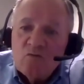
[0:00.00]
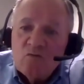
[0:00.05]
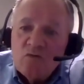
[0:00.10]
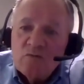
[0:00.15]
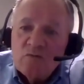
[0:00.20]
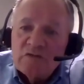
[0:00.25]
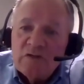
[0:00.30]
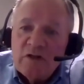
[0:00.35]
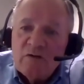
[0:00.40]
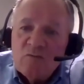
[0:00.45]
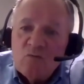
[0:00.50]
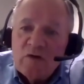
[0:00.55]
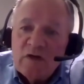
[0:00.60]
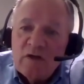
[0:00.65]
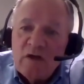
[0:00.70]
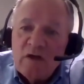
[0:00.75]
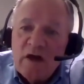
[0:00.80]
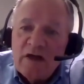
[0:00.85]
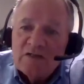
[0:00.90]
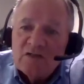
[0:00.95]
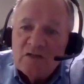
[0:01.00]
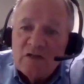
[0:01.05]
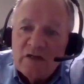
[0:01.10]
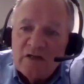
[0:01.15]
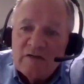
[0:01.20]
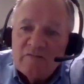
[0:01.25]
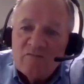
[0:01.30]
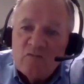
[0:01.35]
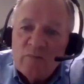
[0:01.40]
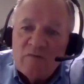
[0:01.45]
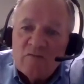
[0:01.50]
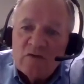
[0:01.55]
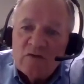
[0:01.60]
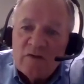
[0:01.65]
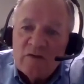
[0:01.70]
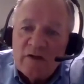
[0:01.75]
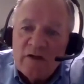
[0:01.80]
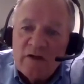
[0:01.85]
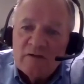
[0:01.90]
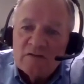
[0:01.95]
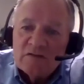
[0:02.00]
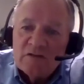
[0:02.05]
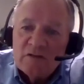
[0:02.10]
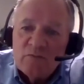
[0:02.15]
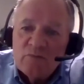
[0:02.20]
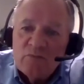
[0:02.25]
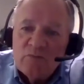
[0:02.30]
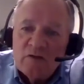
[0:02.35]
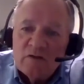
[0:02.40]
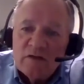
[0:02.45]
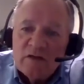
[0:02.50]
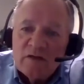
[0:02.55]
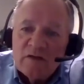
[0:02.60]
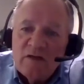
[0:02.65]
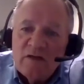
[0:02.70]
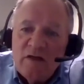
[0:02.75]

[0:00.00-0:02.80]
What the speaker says: rooms that we isolated from everything else in the building.